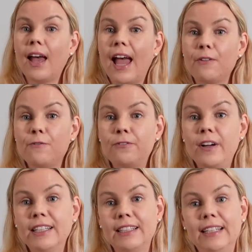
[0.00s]
And
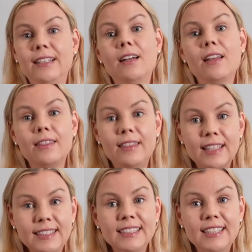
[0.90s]
finally,
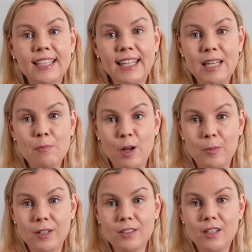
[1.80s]
this is the key
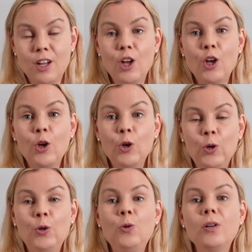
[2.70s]
moment.
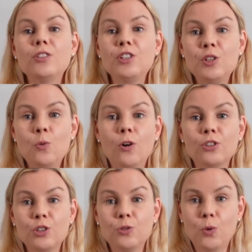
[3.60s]
Who do you
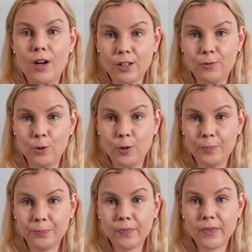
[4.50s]
want to work
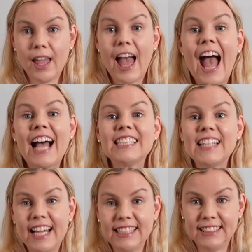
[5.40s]
for at
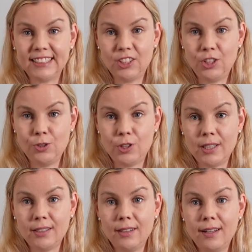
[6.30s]
that
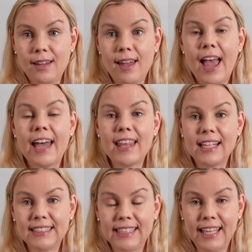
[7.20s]
institution? And that's the